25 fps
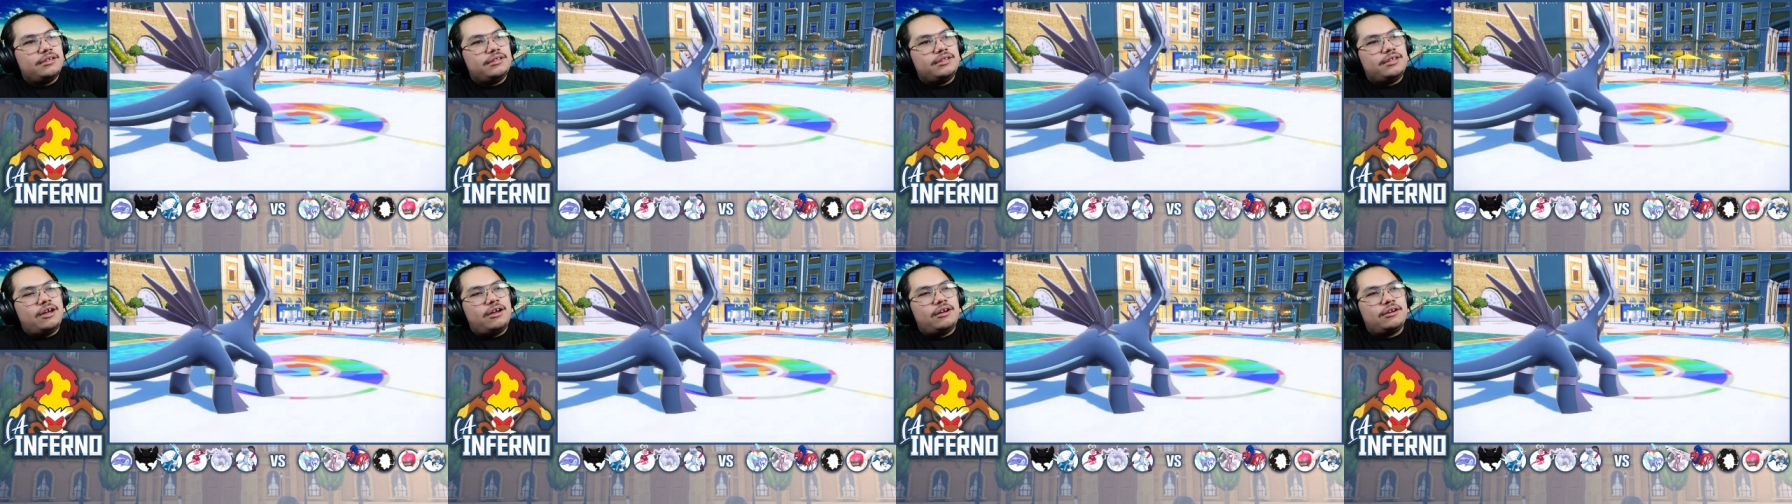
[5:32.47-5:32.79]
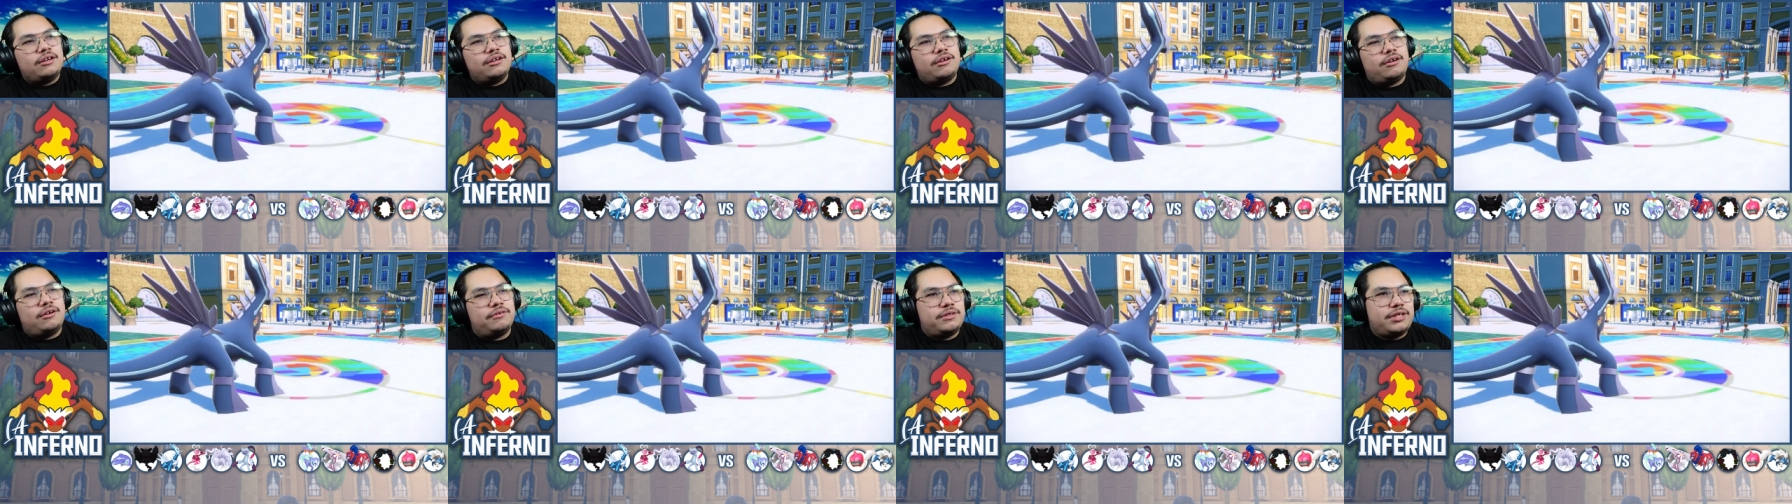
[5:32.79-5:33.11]

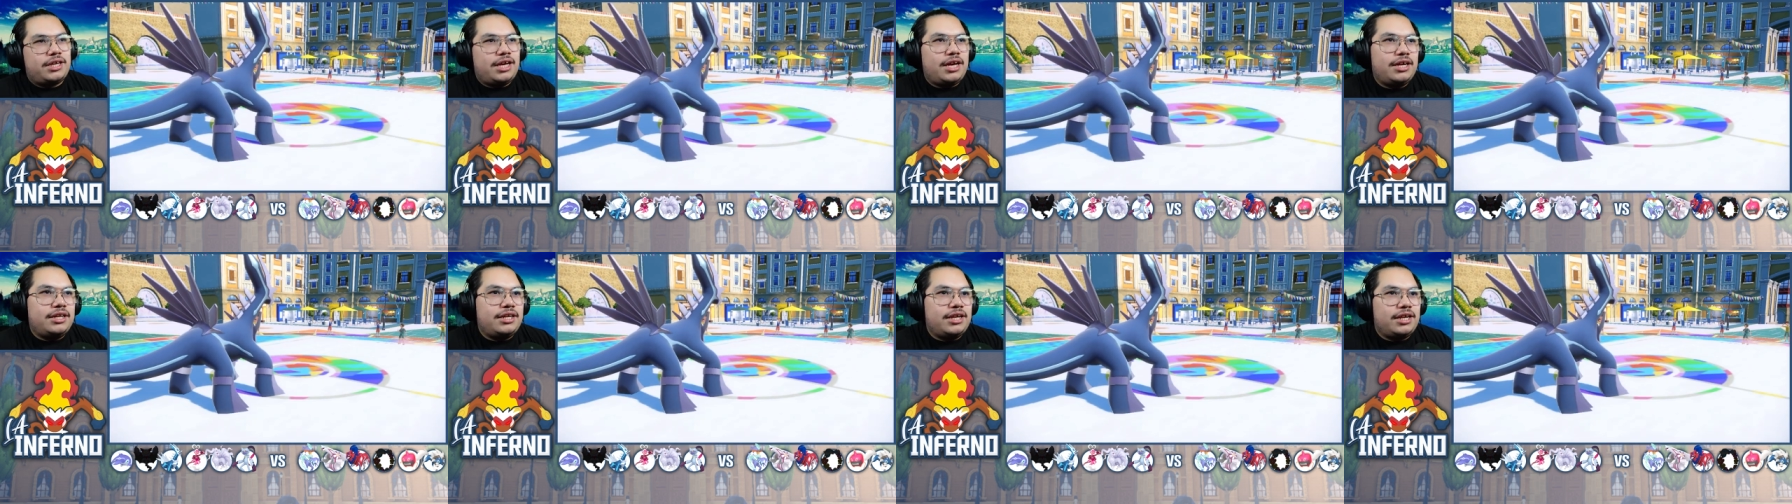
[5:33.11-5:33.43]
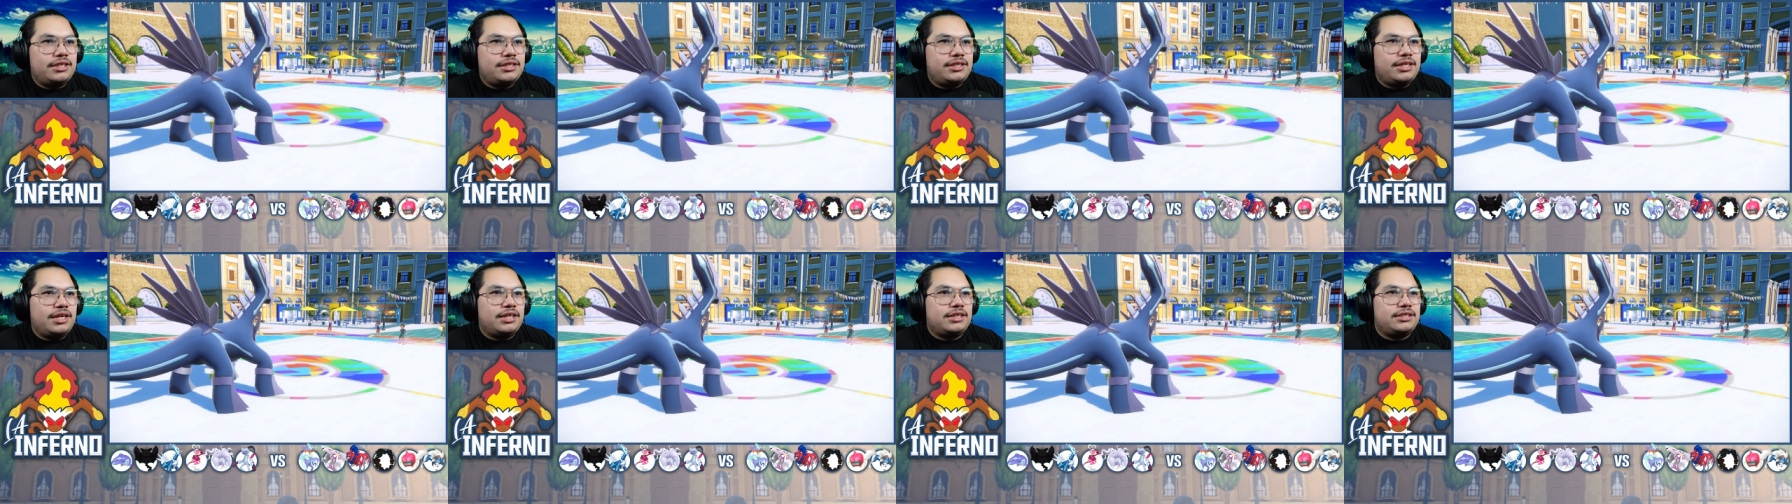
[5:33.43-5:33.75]
Dialga goes ahead
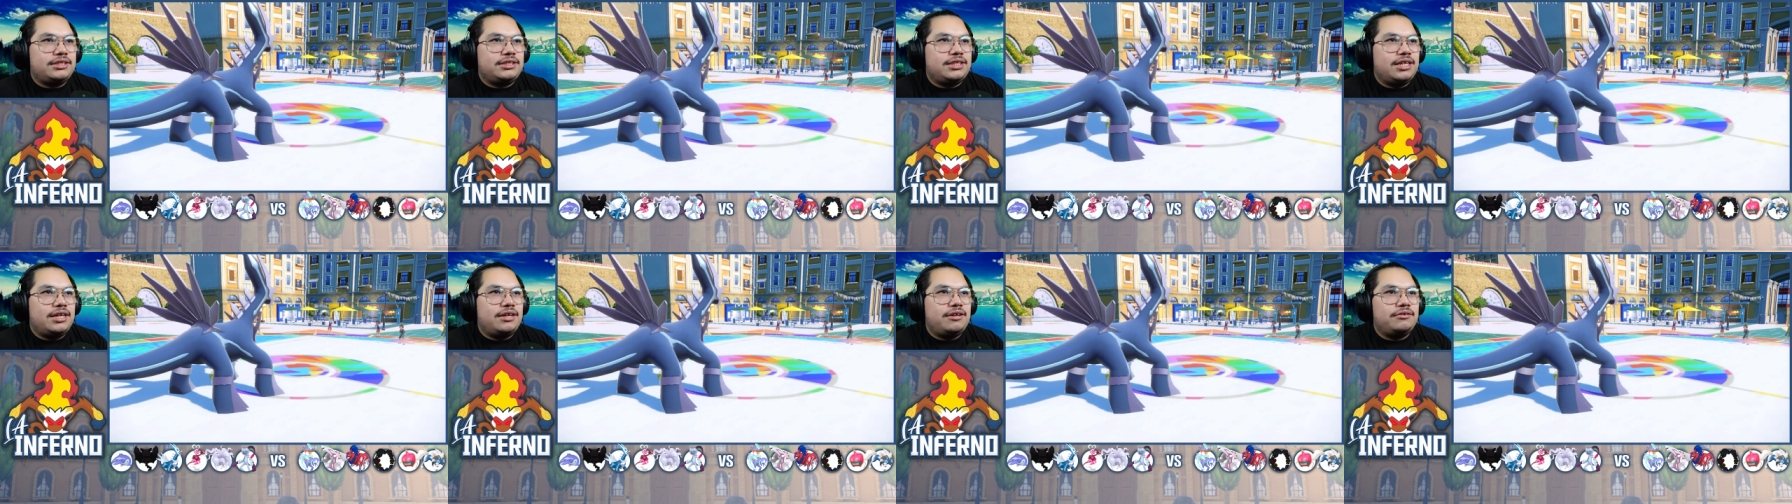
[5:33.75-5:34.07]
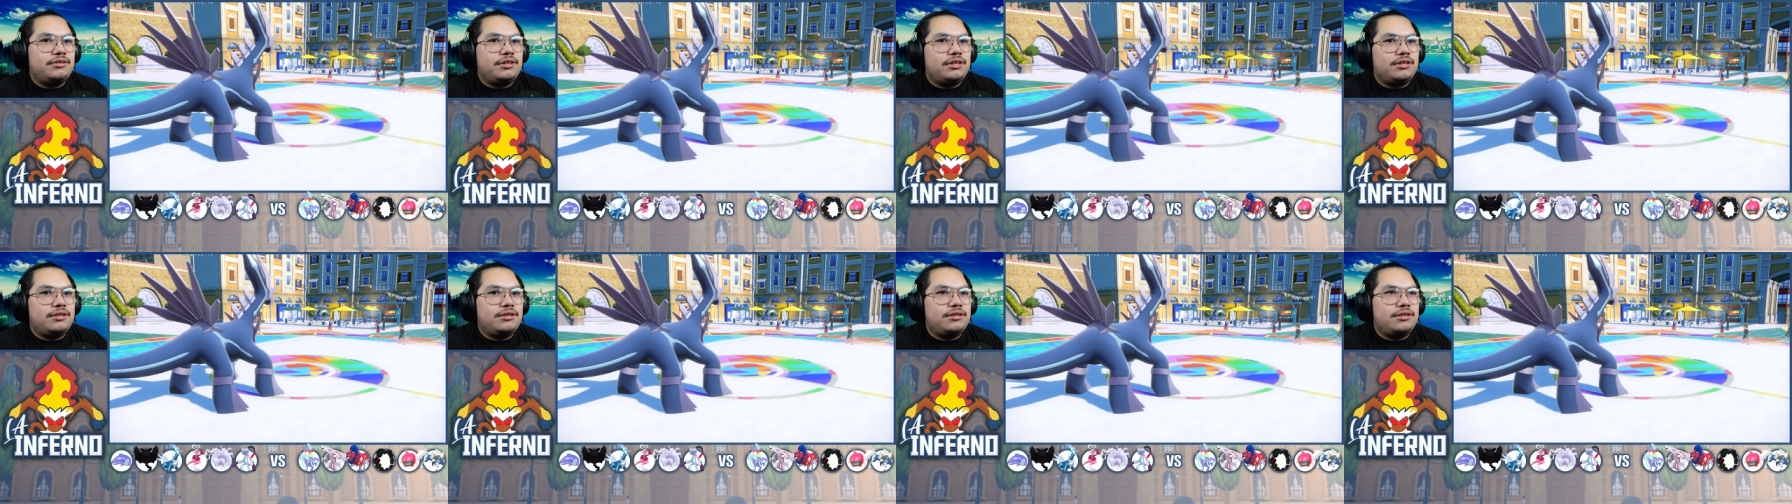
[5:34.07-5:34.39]
and takes
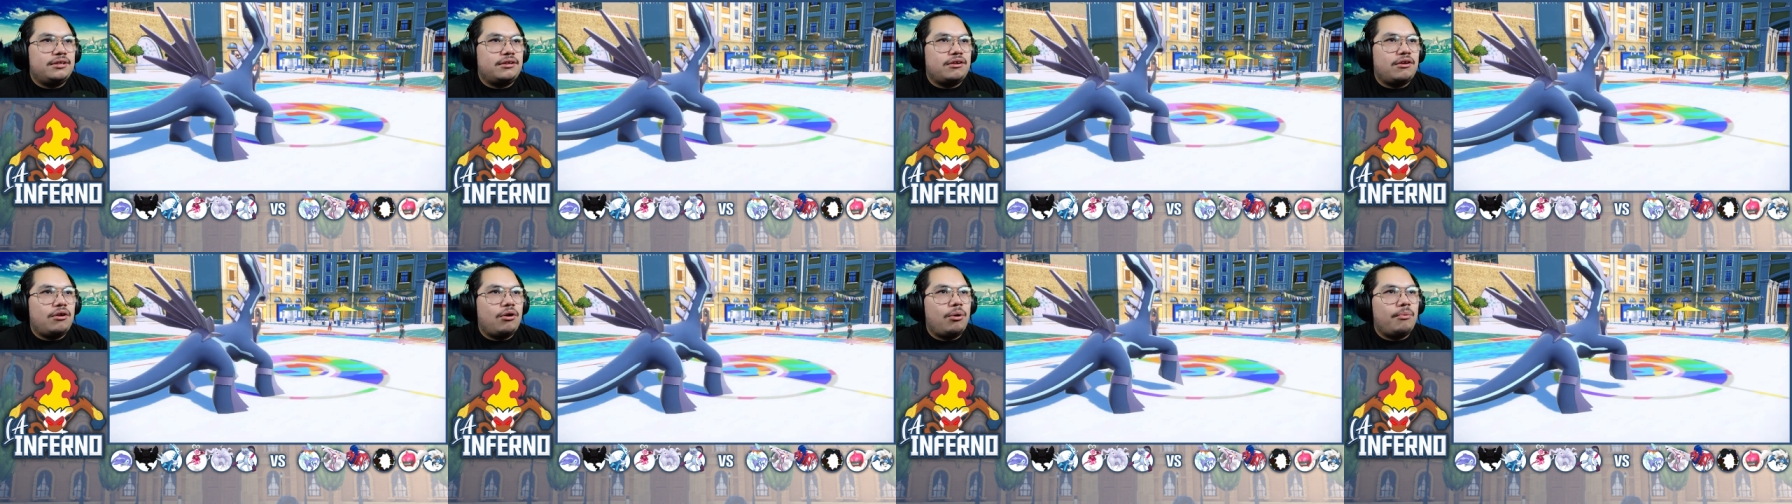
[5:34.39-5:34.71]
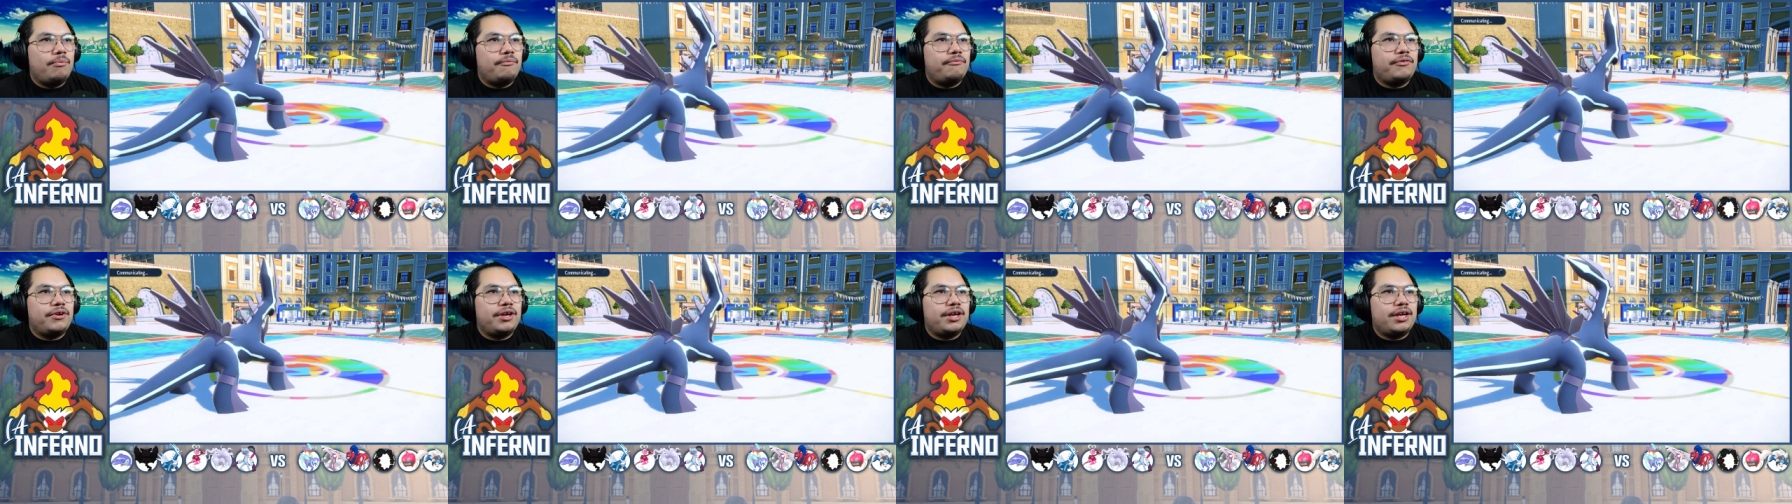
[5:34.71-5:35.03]
down the
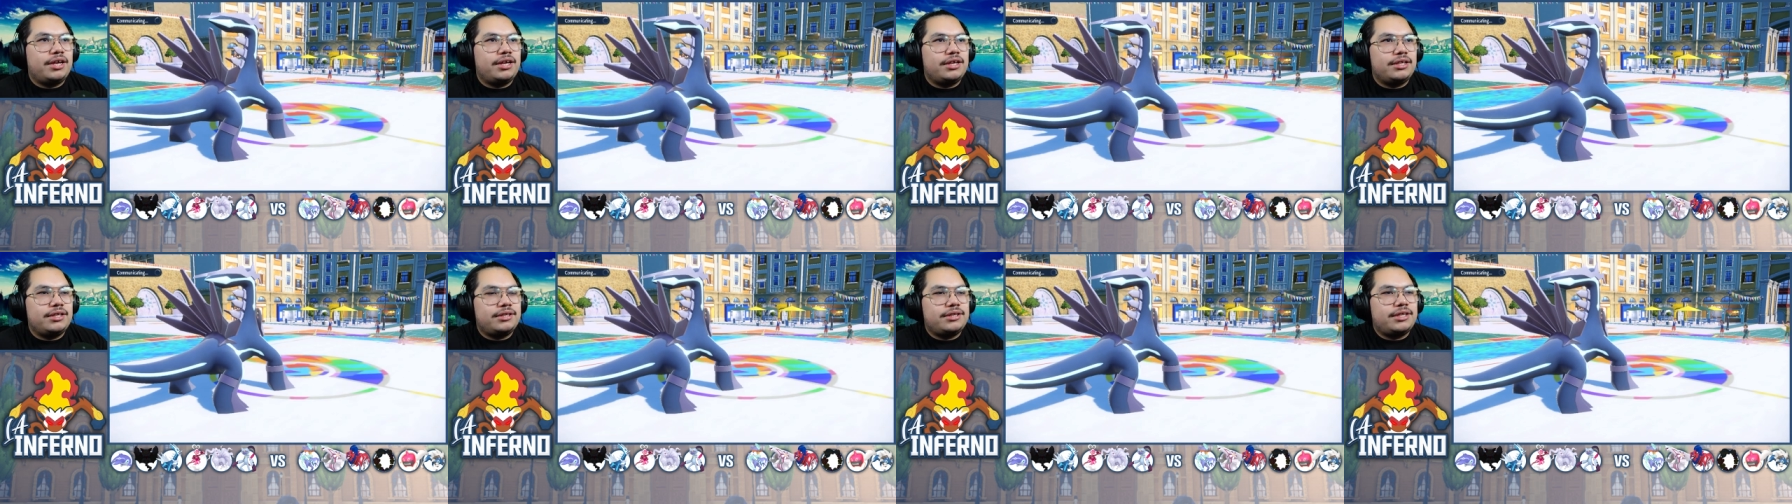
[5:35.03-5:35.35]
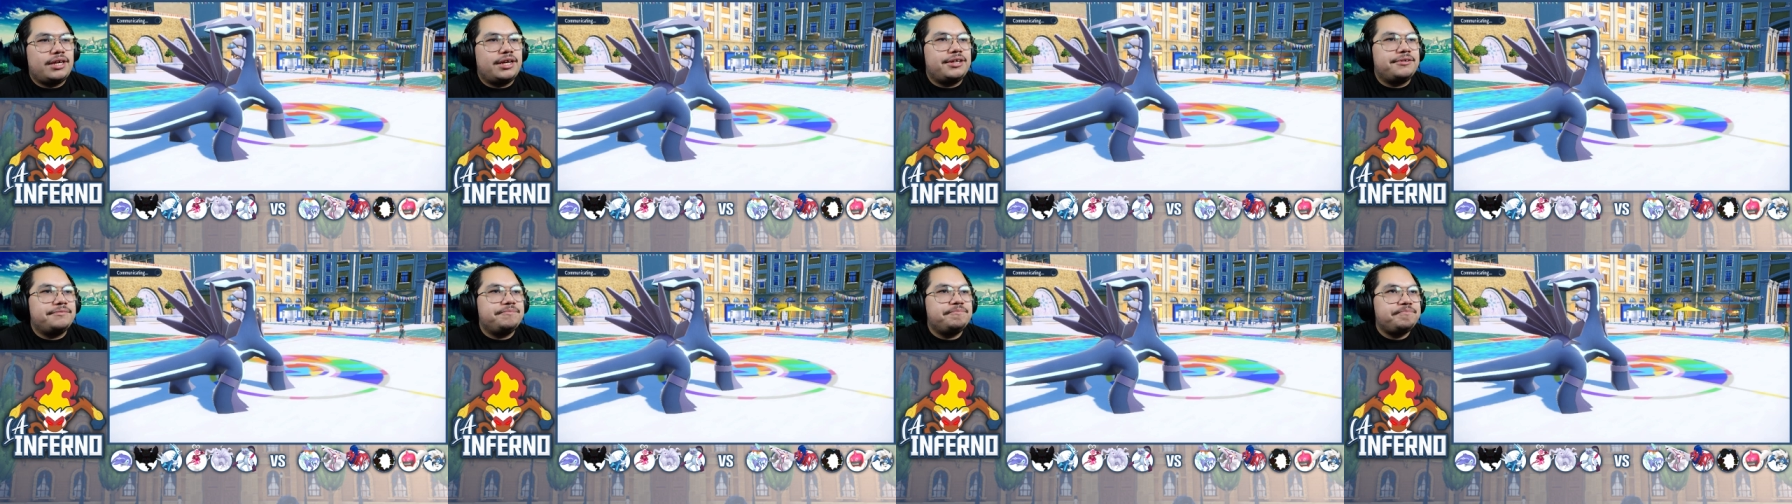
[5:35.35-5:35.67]
Comfey
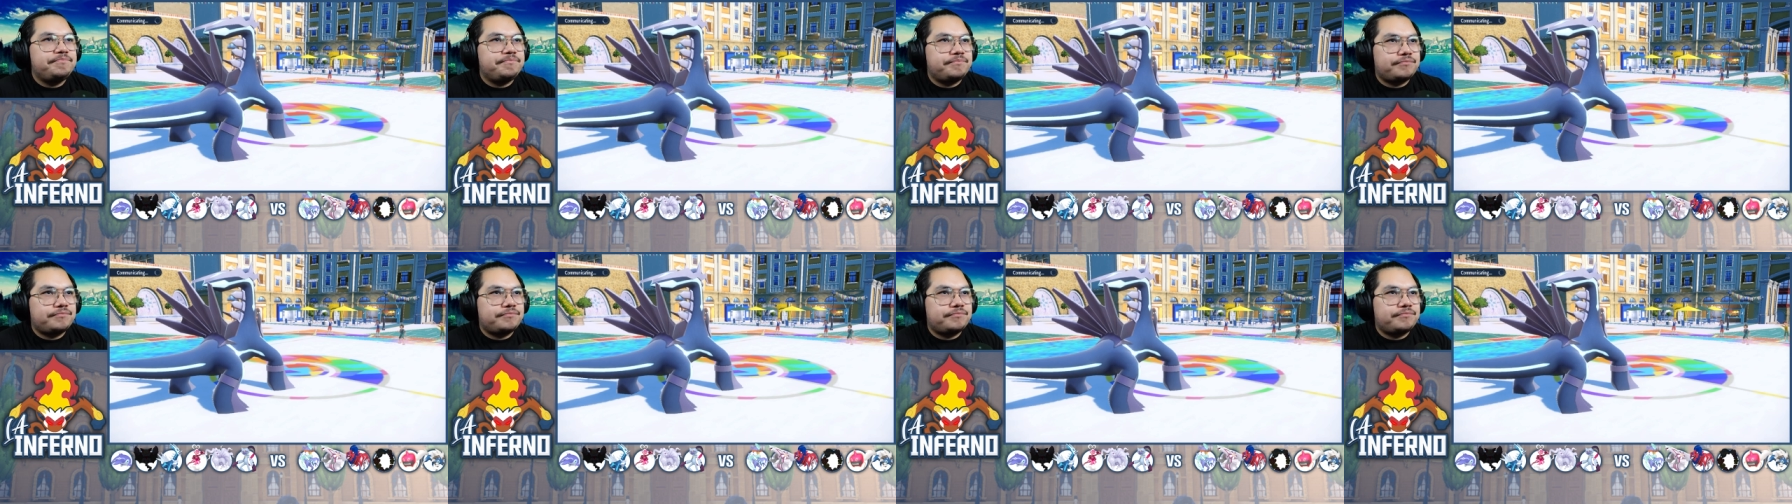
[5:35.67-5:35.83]
there.